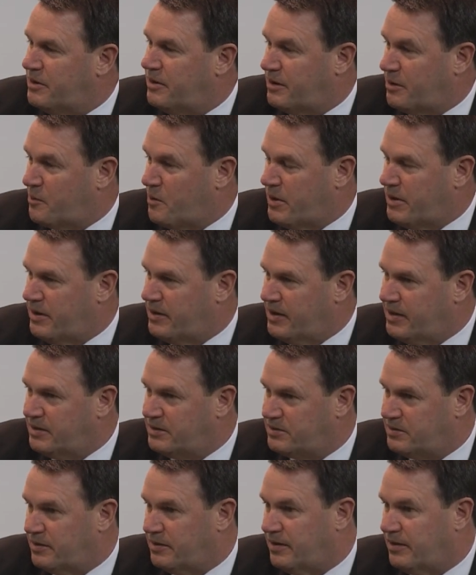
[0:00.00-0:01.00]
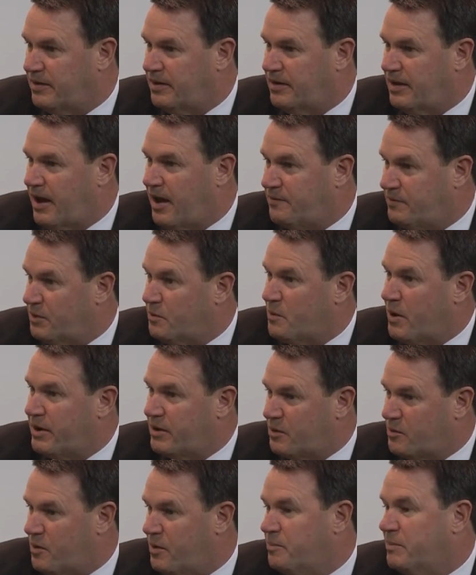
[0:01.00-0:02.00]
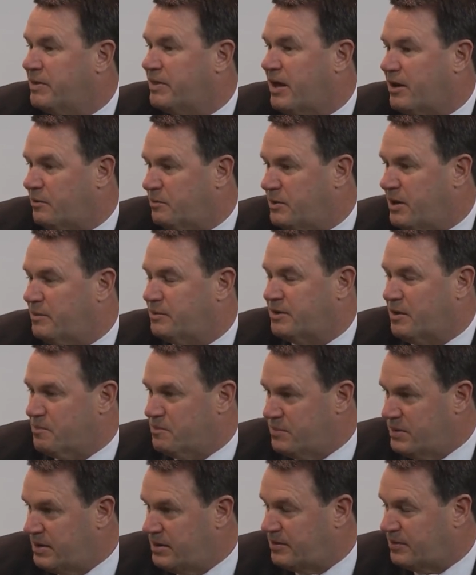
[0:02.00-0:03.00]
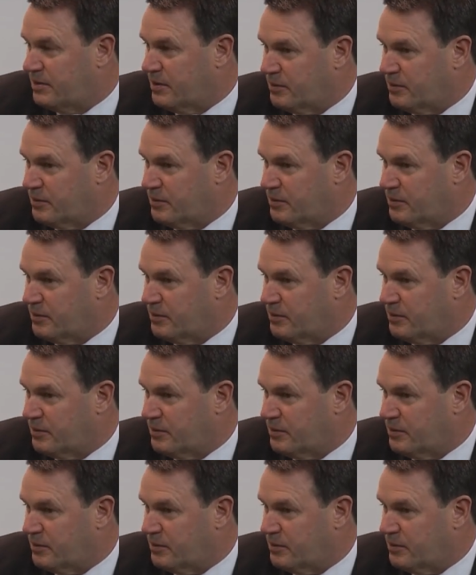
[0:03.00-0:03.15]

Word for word: in accreditation, and having the right equipment that will be able to meet